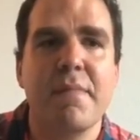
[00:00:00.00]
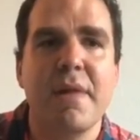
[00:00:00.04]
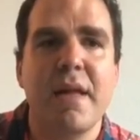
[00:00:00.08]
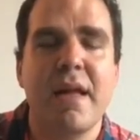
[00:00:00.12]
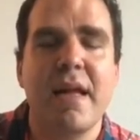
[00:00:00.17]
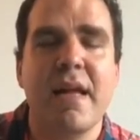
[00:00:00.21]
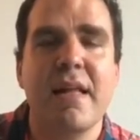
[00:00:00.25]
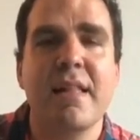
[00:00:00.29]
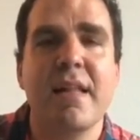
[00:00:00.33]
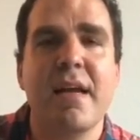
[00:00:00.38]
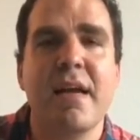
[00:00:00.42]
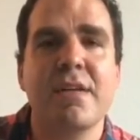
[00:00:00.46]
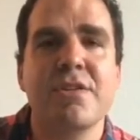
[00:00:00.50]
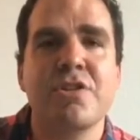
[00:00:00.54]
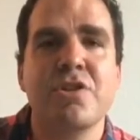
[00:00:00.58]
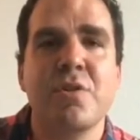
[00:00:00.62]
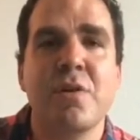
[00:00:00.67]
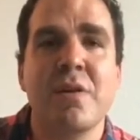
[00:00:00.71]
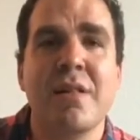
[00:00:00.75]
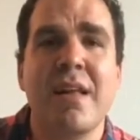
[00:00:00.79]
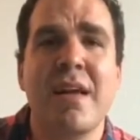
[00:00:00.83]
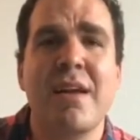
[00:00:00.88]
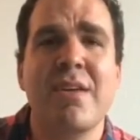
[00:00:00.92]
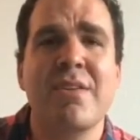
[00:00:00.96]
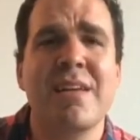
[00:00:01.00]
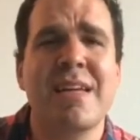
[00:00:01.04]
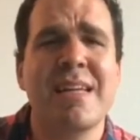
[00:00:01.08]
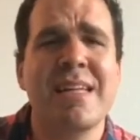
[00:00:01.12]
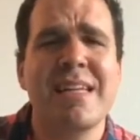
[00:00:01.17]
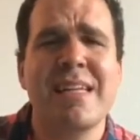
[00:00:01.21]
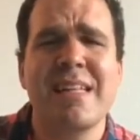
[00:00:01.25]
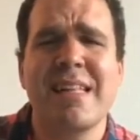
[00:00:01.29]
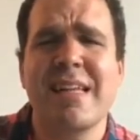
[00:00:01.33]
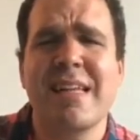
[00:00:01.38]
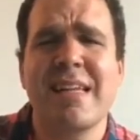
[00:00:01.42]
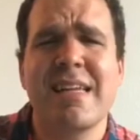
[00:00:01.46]
and not to allow
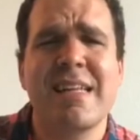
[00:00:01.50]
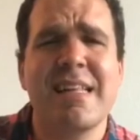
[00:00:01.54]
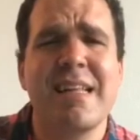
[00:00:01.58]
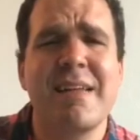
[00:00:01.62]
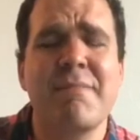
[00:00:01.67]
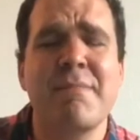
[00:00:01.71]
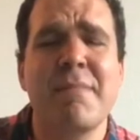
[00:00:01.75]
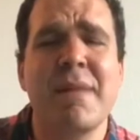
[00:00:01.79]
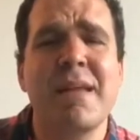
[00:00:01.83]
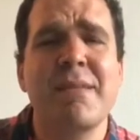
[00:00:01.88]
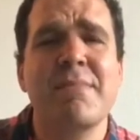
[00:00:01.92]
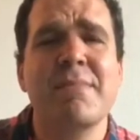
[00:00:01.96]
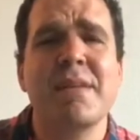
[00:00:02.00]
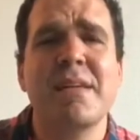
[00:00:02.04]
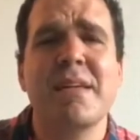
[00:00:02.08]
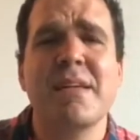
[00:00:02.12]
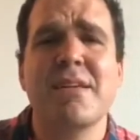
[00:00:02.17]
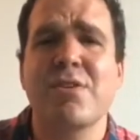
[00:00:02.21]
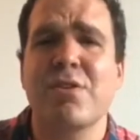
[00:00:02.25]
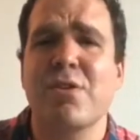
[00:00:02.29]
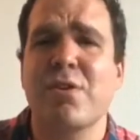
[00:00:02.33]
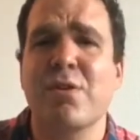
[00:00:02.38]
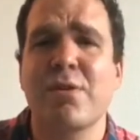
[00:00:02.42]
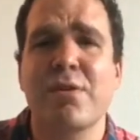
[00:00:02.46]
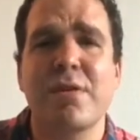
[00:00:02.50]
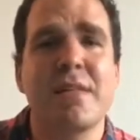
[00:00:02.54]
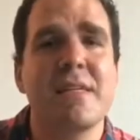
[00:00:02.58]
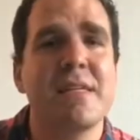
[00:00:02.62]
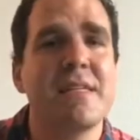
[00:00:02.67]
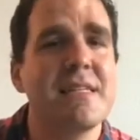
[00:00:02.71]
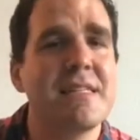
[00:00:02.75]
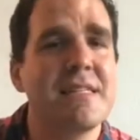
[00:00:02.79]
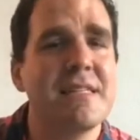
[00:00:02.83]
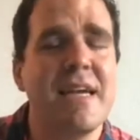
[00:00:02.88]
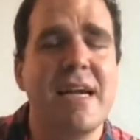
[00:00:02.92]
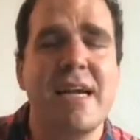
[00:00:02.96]
anything that maybe your earthly
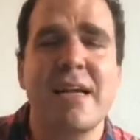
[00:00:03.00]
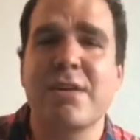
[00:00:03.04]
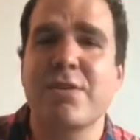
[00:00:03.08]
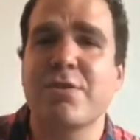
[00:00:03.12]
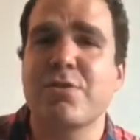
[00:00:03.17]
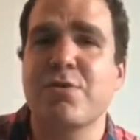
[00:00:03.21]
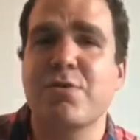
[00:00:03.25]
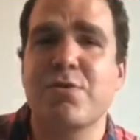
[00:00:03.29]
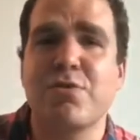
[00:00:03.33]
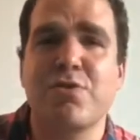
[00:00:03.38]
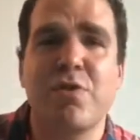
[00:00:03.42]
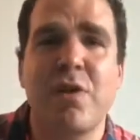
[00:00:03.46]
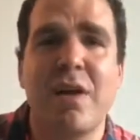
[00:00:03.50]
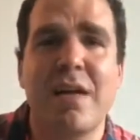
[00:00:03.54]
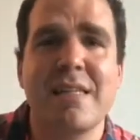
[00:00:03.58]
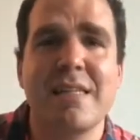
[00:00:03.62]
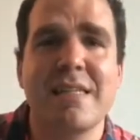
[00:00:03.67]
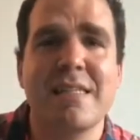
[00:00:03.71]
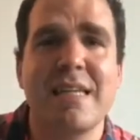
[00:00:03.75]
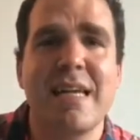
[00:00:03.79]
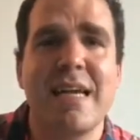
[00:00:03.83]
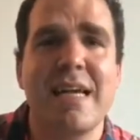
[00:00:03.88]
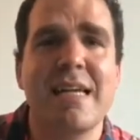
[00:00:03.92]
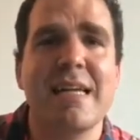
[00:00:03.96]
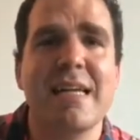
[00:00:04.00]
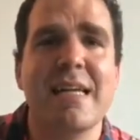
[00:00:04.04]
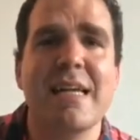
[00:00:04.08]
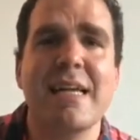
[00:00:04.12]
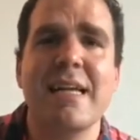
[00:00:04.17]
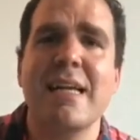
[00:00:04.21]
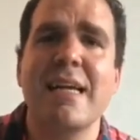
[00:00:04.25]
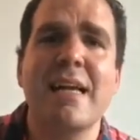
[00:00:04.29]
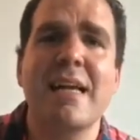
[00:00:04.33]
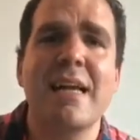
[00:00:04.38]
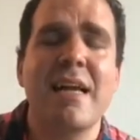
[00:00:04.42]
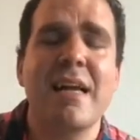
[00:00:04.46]
desires try to take
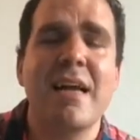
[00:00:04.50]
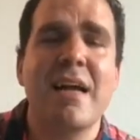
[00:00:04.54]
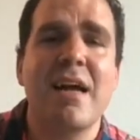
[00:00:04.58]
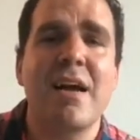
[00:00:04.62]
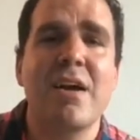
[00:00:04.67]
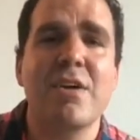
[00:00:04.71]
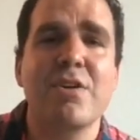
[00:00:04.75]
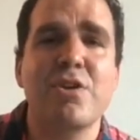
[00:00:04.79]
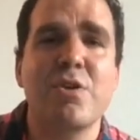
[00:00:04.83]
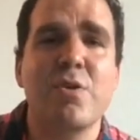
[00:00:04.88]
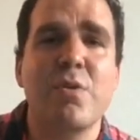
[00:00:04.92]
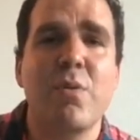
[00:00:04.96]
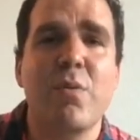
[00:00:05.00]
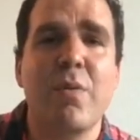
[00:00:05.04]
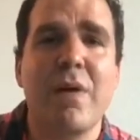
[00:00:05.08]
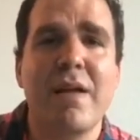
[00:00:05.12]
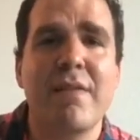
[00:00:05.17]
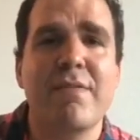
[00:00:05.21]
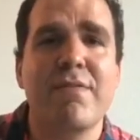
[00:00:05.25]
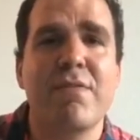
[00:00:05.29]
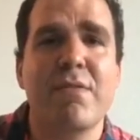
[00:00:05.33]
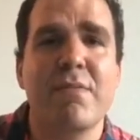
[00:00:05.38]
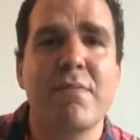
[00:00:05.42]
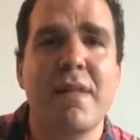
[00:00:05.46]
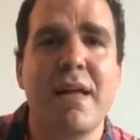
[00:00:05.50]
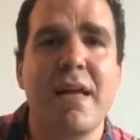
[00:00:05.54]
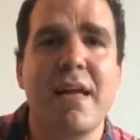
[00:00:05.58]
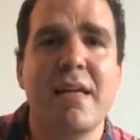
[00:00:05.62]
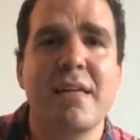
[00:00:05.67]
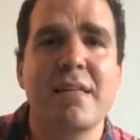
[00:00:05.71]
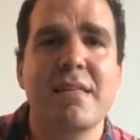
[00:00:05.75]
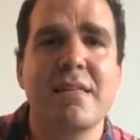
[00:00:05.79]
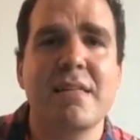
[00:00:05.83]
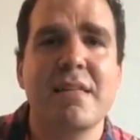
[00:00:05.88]
you away from that,